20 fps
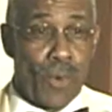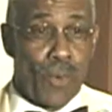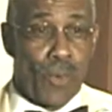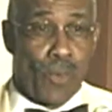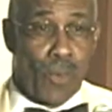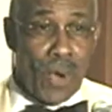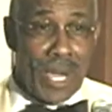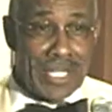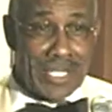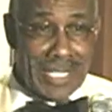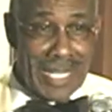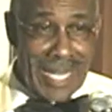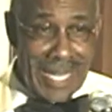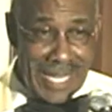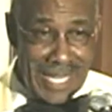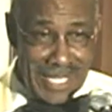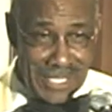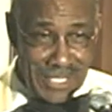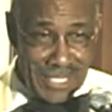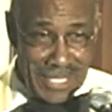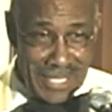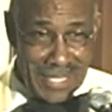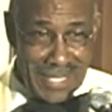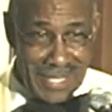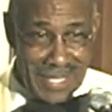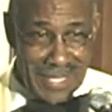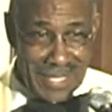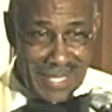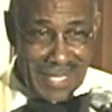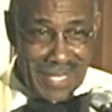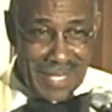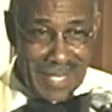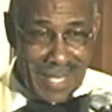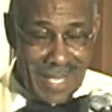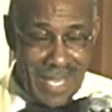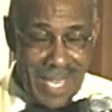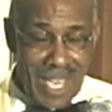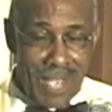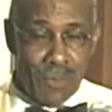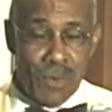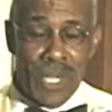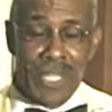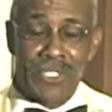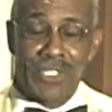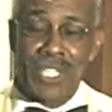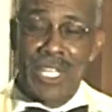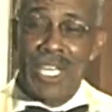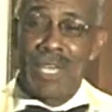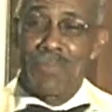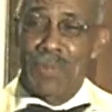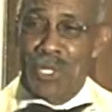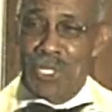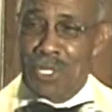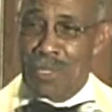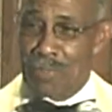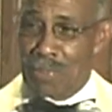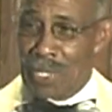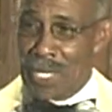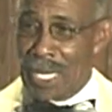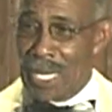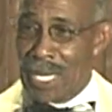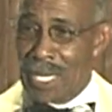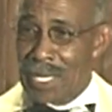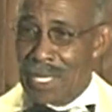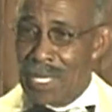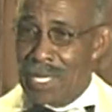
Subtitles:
What day is it? And what team are you playing?